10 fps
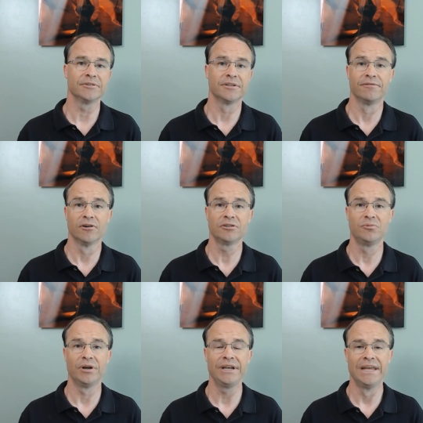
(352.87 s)
The first
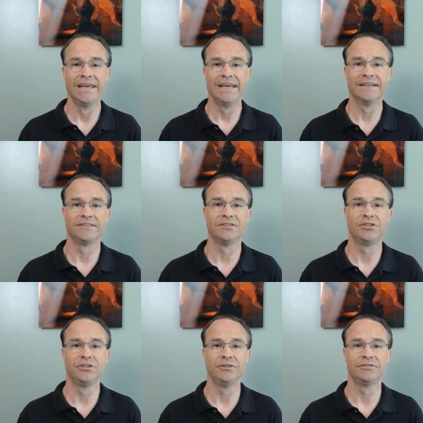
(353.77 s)
one is to
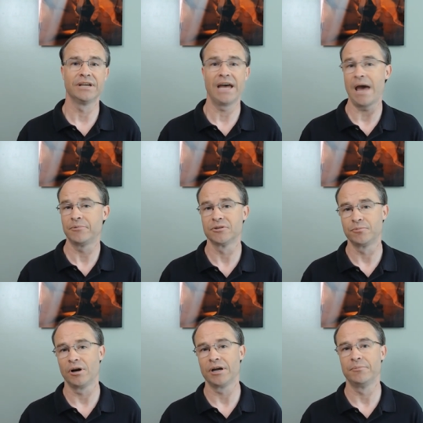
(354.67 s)
choose uh, aperture
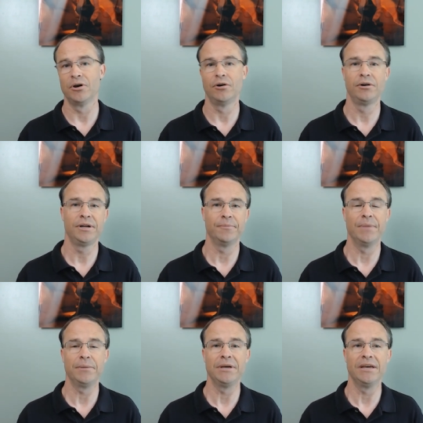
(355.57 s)
priority mode and
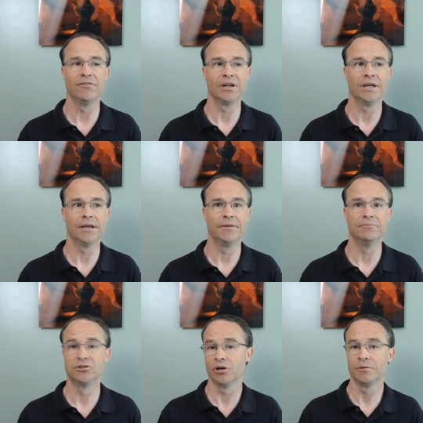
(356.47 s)
maybe even um,
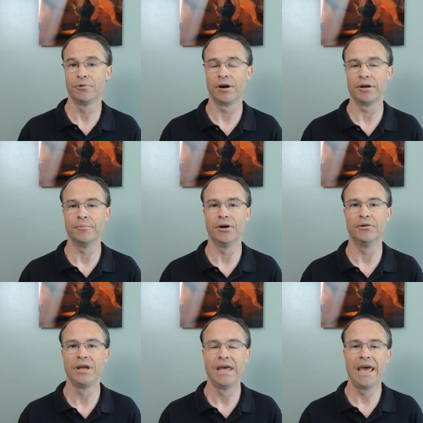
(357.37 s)
shutter priority
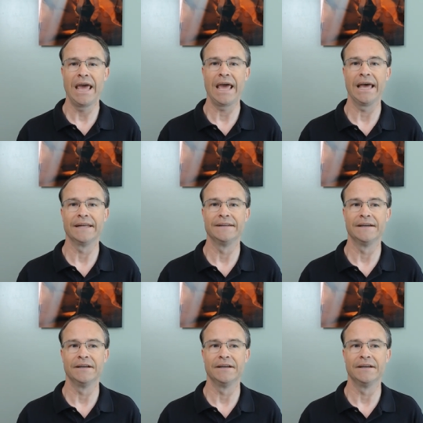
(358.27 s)
mode and uh,